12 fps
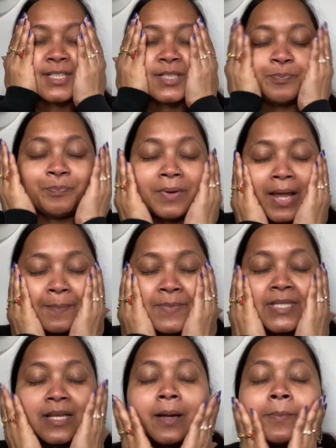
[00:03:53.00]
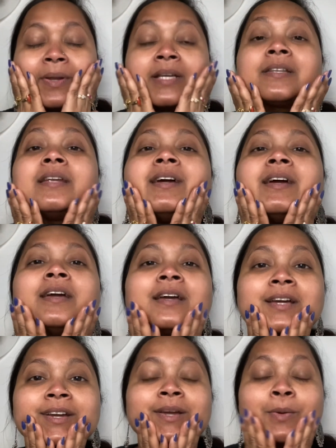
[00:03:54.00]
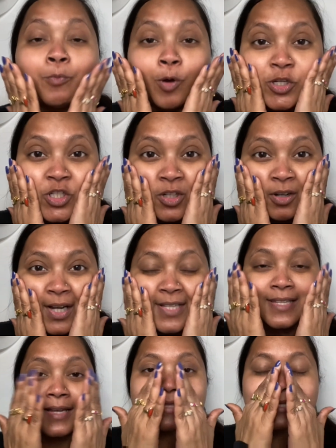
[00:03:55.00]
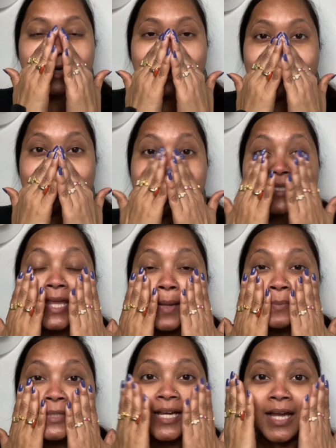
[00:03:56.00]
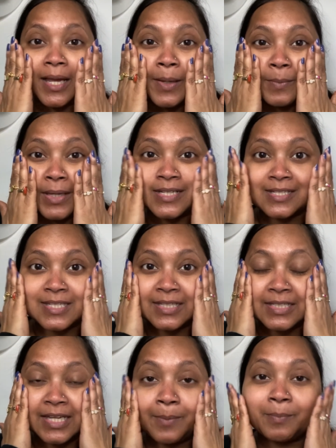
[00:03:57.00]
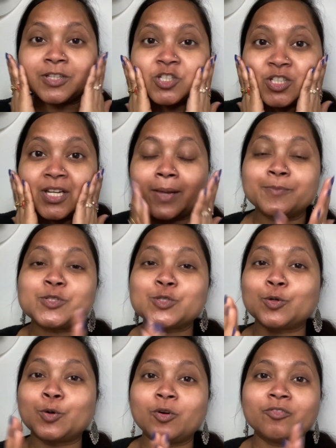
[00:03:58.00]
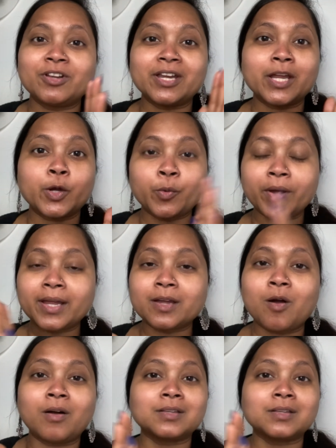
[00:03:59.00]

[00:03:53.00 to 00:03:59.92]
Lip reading: plumps up, it moisturizes, and at the same time it doesn't take much time. So very quick, on the